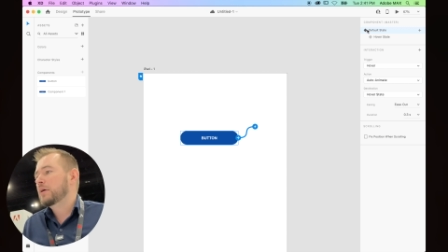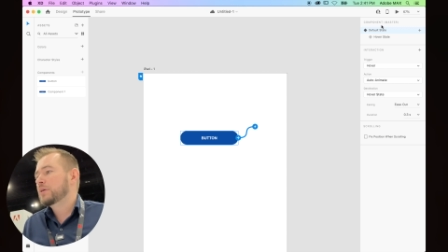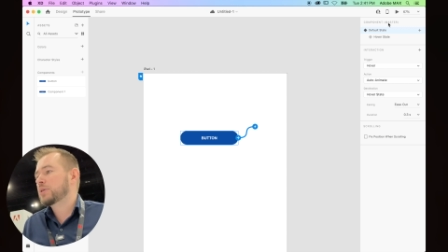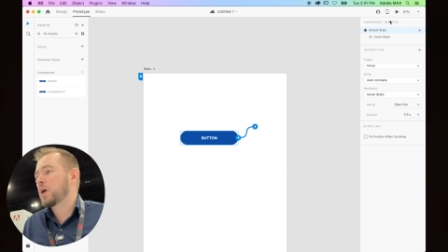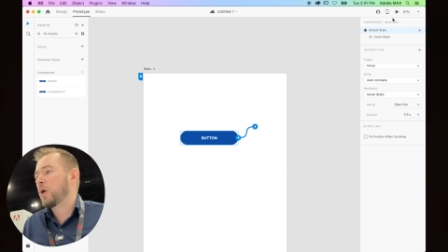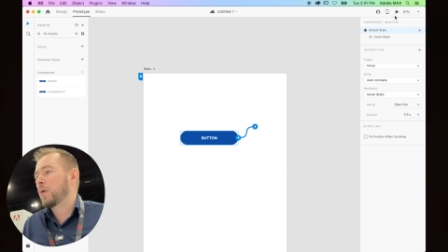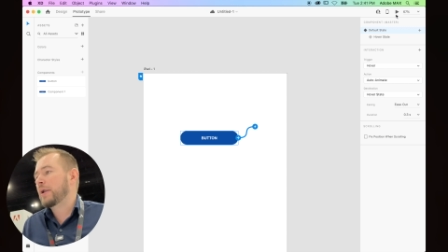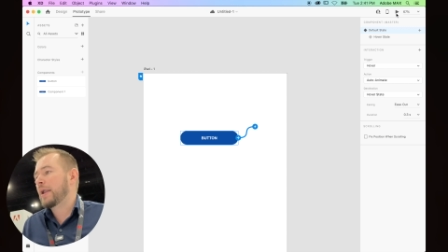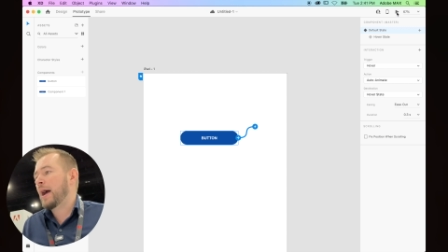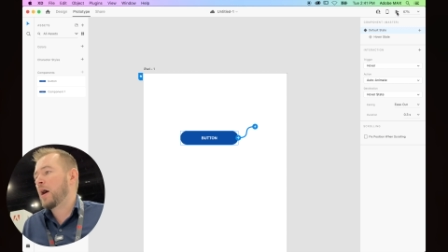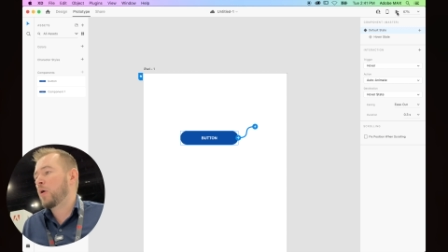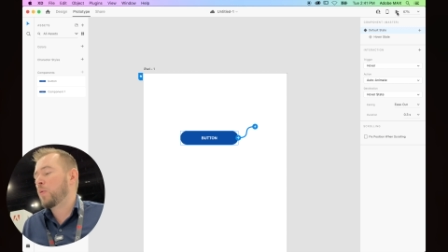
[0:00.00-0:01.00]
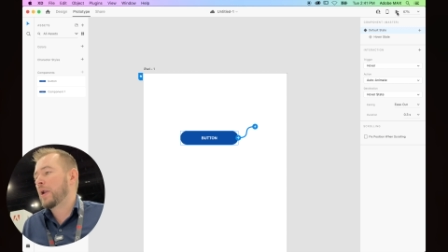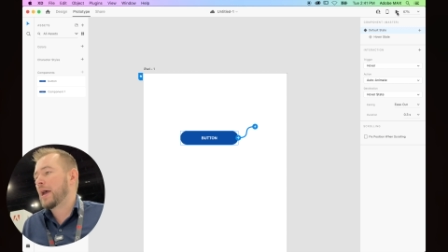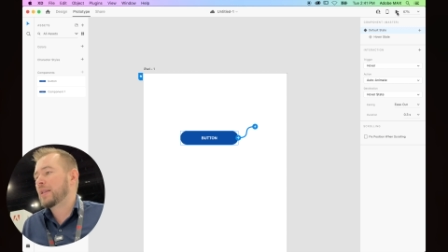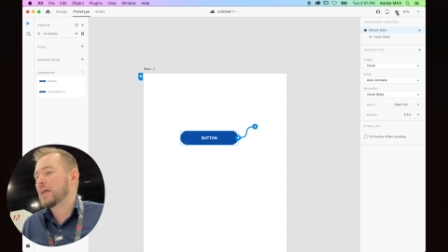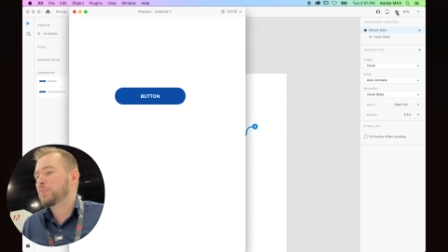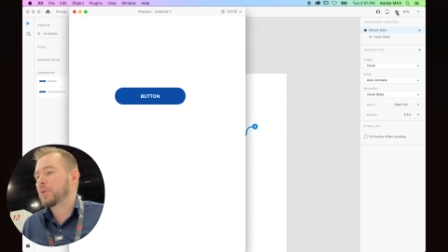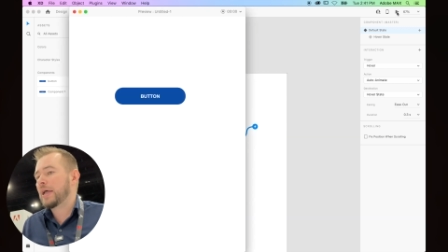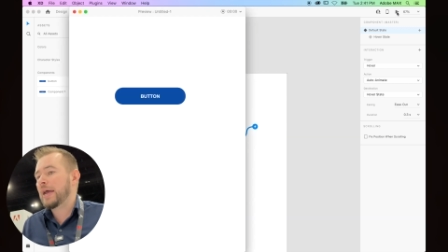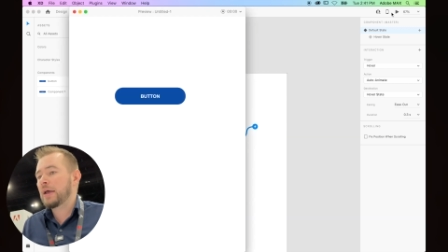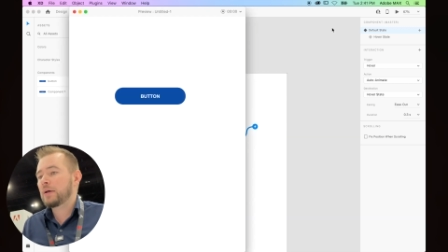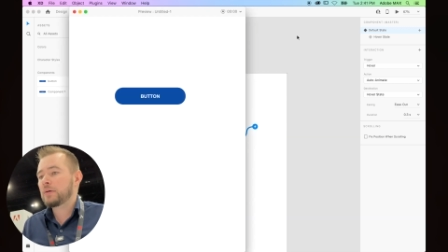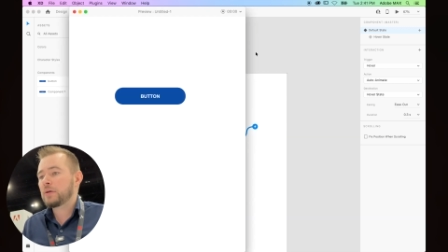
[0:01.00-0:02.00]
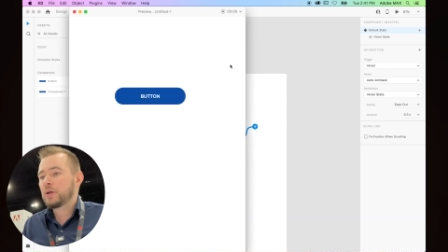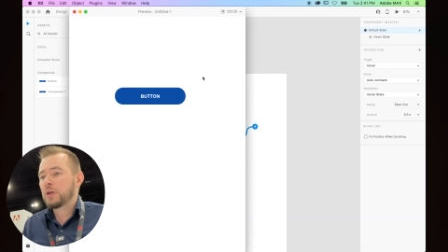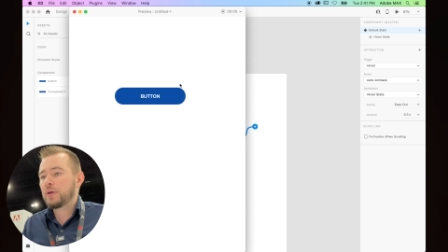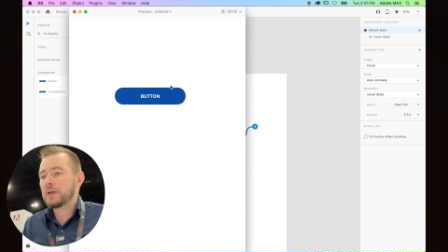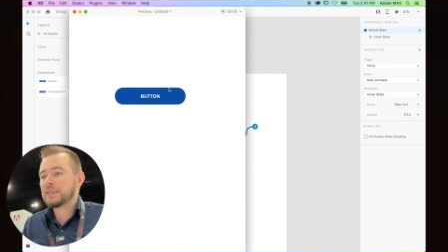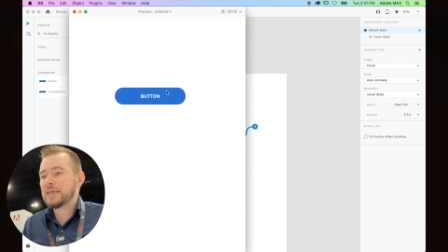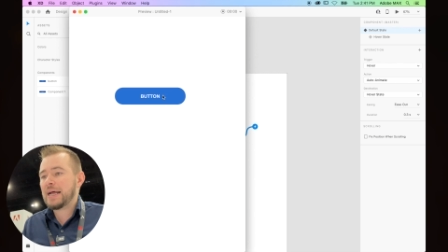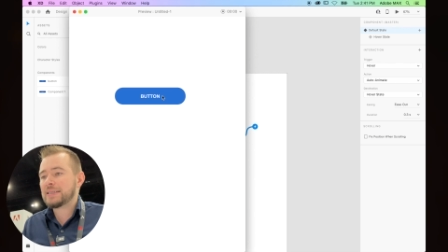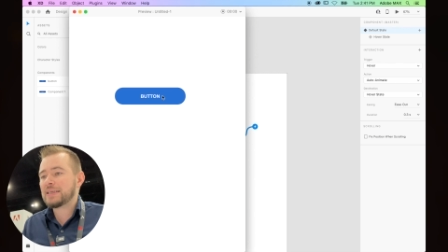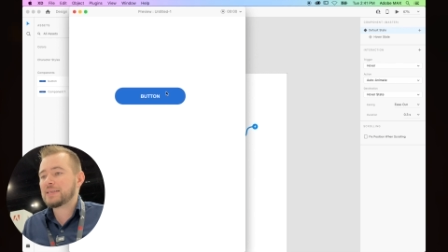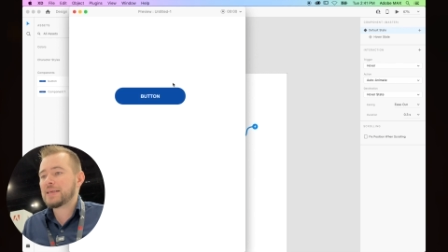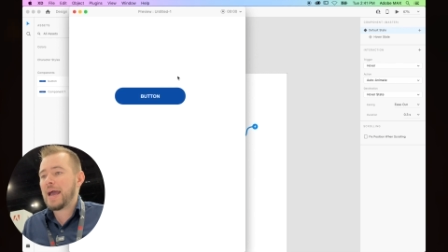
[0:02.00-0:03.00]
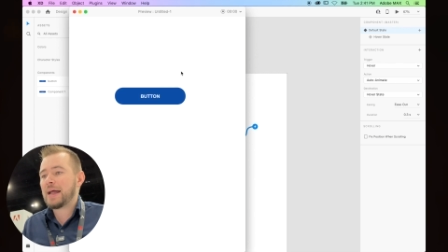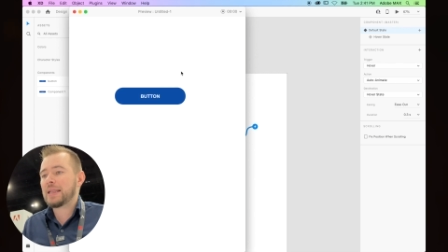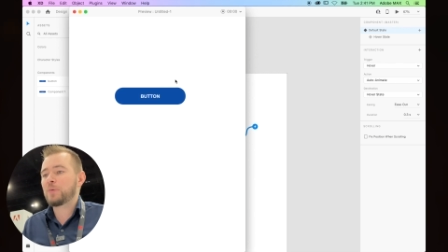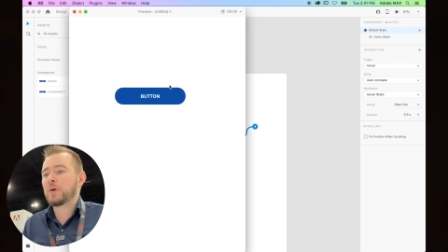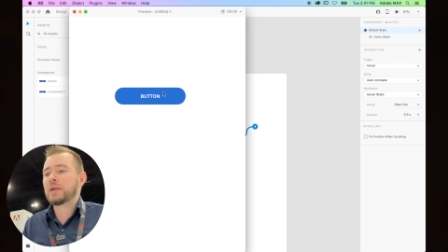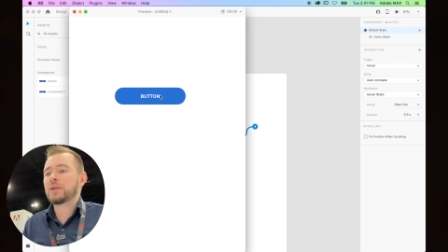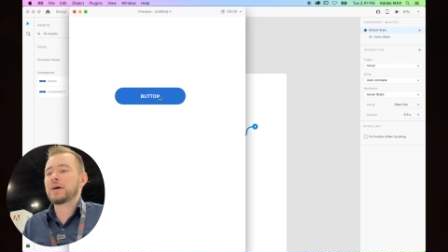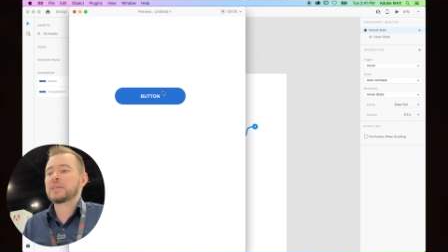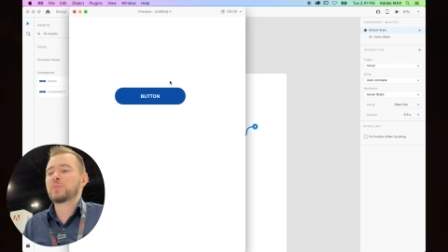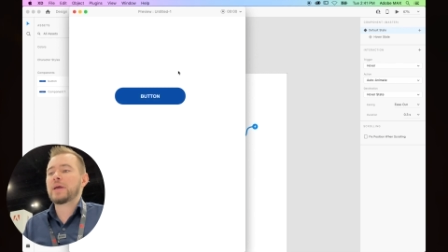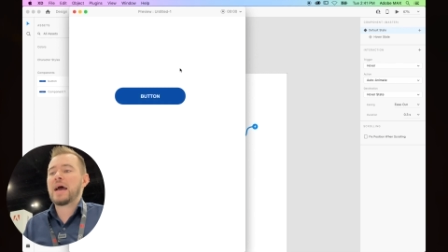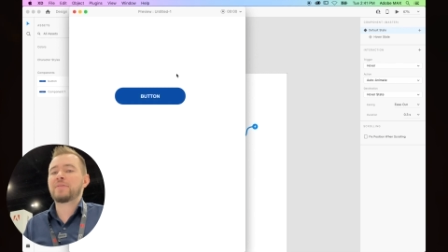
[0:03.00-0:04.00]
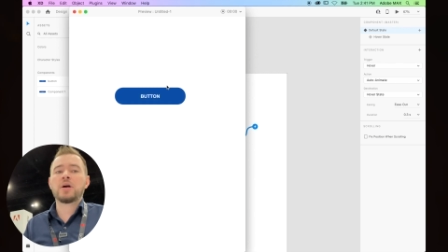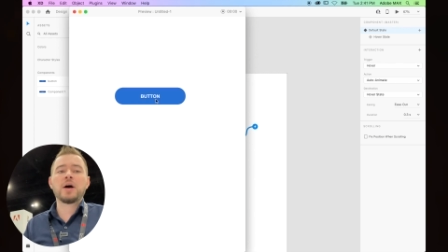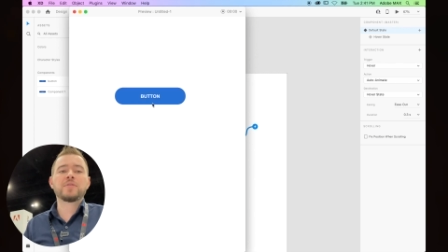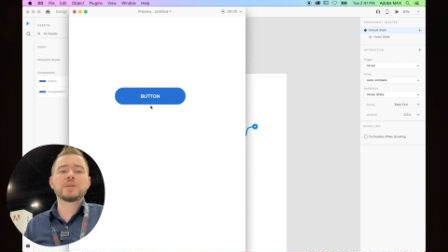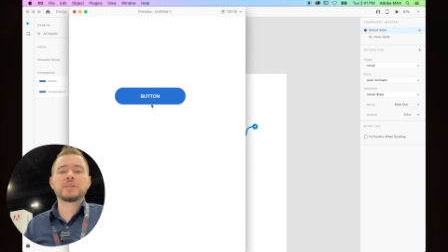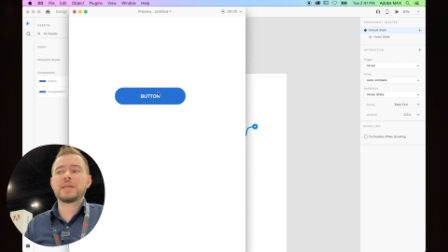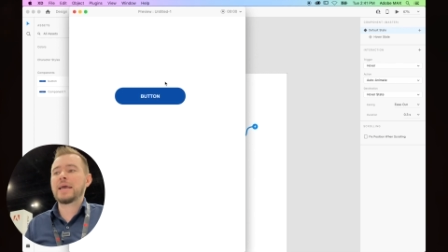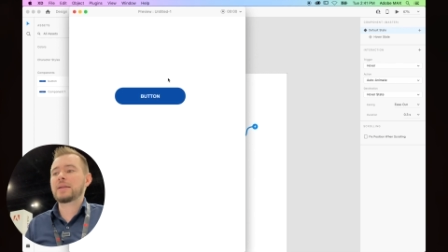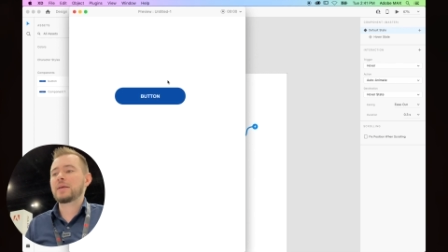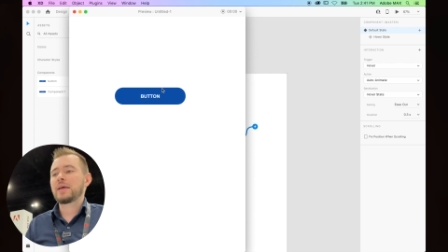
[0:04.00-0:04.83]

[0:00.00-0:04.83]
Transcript: So now when I click play, you can see that's exactly what it does. We have our hover state.